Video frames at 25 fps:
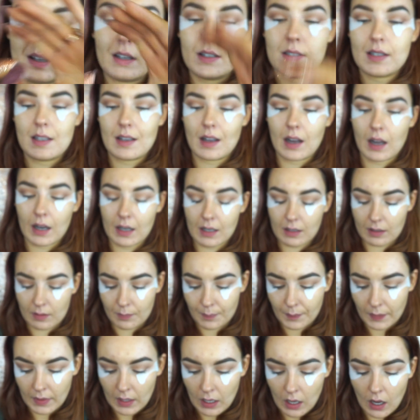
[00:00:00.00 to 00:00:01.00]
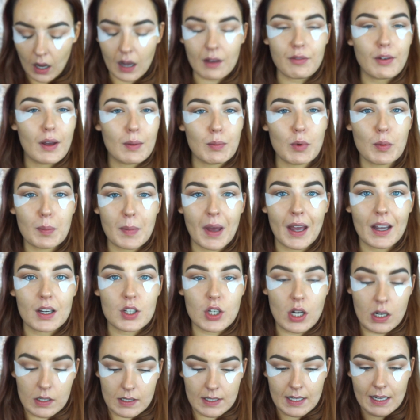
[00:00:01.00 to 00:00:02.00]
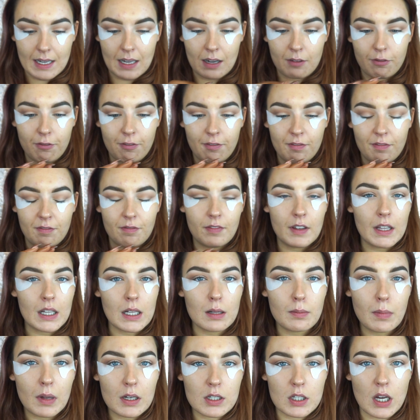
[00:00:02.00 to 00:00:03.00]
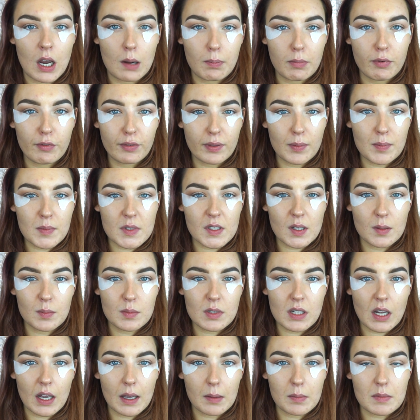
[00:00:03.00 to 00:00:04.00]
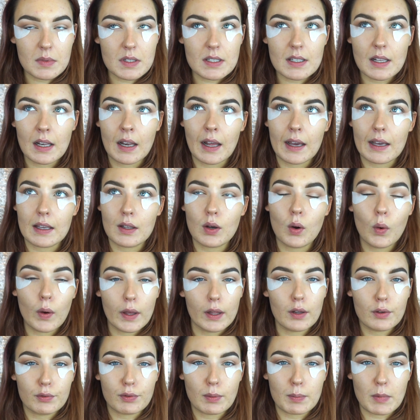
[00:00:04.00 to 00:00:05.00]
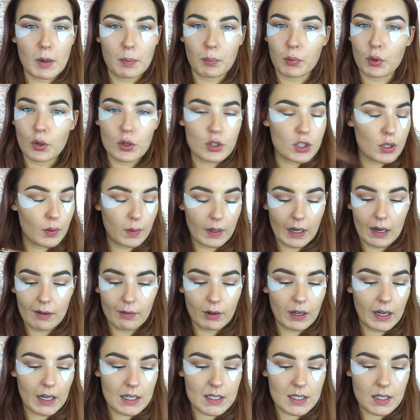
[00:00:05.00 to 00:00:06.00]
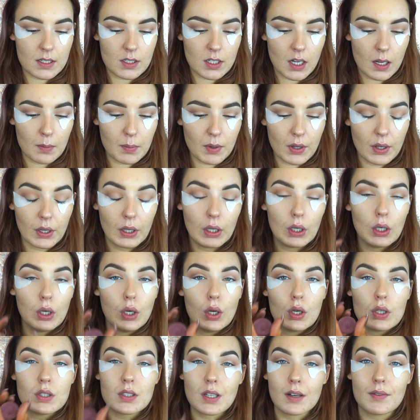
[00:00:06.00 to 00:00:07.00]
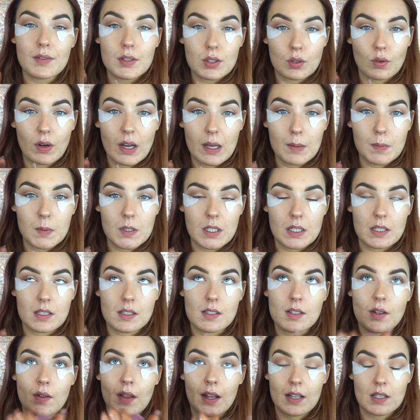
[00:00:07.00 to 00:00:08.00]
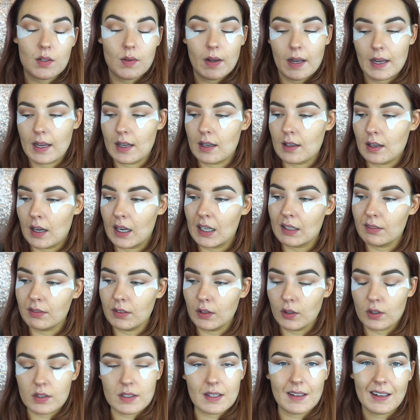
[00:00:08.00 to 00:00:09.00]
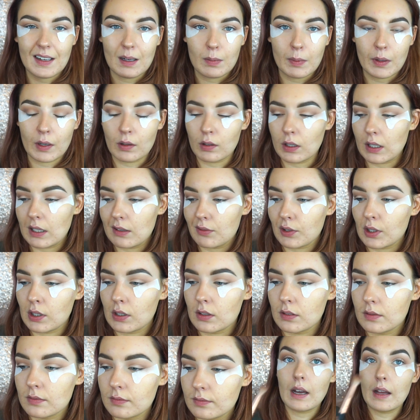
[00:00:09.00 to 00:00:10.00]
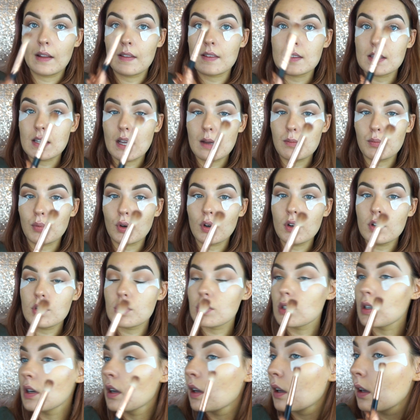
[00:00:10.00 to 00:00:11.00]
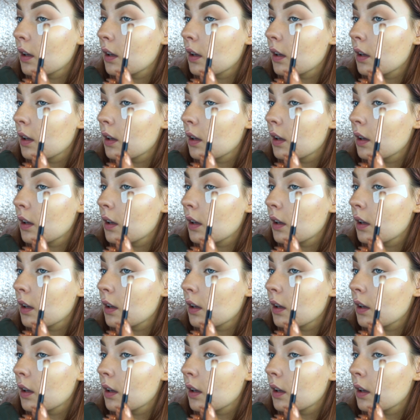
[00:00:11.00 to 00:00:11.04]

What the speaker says: because it kind of, I find with MAC shadows they get a film on top of them sometimes, like oil from your brush or whatever gets on top. So I've scraped it, so that's why it kind of looks a little bit uneven. And the same brush.